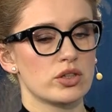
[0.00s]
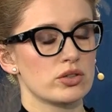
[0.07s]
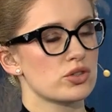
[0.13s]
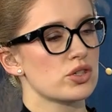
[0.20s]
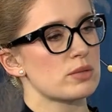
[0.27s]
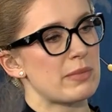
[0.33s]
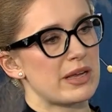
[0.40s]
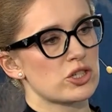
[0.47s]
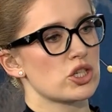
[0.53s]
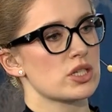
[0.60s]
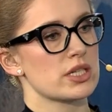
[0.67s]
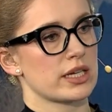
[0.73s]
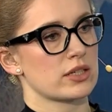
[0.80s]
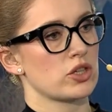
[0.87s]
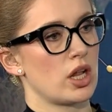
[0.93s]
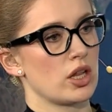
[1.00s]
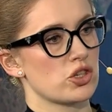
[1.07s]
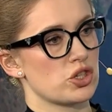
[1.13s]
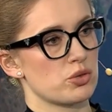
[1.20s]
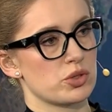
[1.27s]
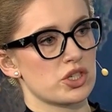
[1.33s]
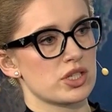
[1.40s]
you just mentioned
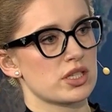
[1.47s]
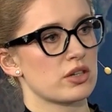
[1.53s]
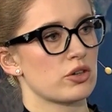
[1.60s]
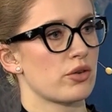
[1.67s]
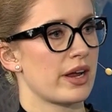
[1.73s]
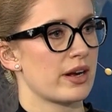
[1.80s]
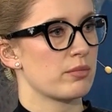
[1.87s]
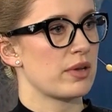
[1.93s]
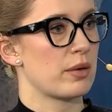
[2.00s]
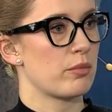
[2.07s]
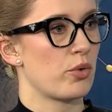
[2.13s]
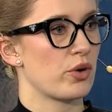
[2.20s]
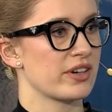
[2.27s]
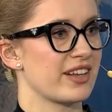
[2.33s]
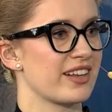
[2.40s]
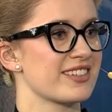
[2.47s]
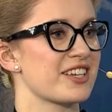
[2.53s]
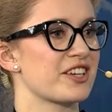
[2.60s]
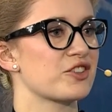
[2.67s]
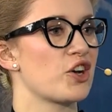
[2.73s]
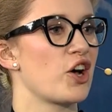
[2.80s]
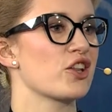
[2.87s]
technology, which is incredibly important, and
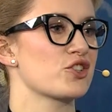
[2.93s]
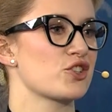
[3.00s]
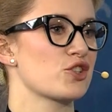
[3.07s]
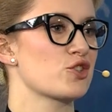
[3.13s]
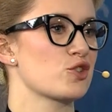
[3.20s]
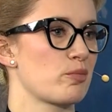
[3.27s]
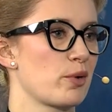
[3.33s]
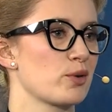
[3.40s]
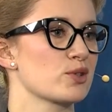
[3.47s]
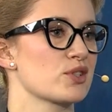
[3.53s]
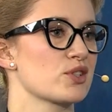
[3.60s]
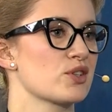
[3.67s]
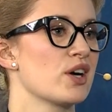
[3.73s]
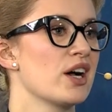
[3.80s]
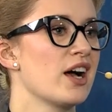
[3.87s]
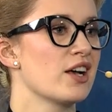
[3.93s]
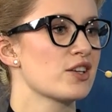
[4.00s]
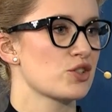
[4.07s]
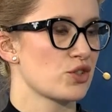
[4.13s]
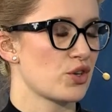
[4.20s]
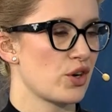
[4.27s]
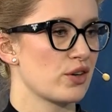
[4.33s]
technology is supposed to
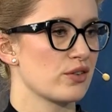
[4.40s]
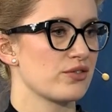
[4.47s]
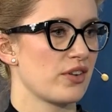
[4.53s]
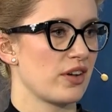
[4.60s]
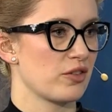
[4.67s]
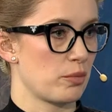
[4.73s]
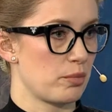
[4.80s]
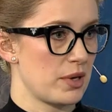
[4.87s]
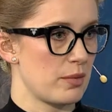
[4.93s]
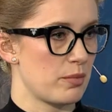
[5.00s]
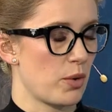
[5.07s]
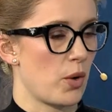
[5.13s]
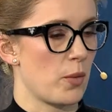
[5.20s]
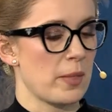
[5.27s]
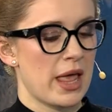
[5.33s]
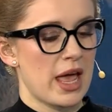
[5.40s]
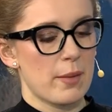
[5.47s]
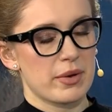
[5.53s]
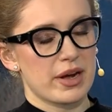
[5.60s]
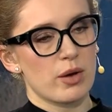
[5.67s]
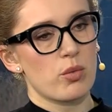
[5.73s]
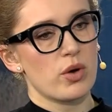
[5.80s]
serve the people.
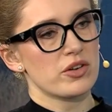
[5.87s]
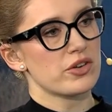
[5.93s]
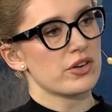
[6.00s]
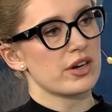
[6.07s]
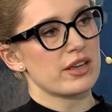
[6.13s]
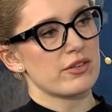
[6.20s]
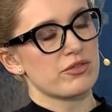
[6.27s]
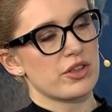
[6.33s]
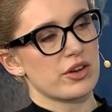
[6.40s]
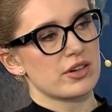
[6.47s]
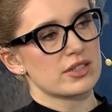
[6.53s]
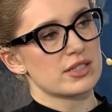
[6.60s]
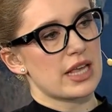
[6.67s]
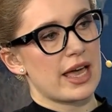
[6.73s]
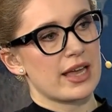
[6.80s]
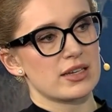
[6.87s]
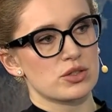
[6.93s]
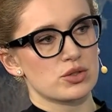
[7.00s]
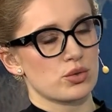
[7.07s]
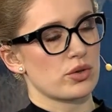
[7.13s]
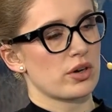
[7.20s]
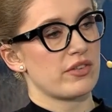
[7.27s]
But I wonder if there is any
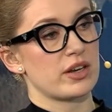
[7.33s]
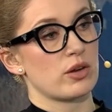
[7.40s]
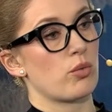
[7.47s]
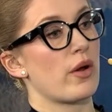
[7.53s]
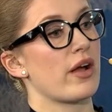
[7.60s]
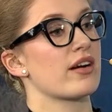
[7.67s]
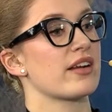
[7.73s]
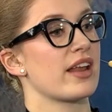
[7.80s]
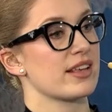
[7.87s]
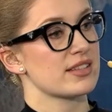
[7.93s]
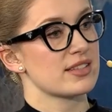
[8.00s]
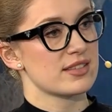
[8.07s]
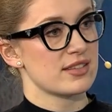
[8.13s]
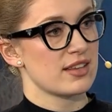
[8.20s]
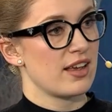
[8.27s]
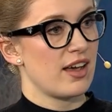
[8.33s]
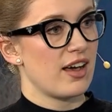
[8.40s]
sort of an awareness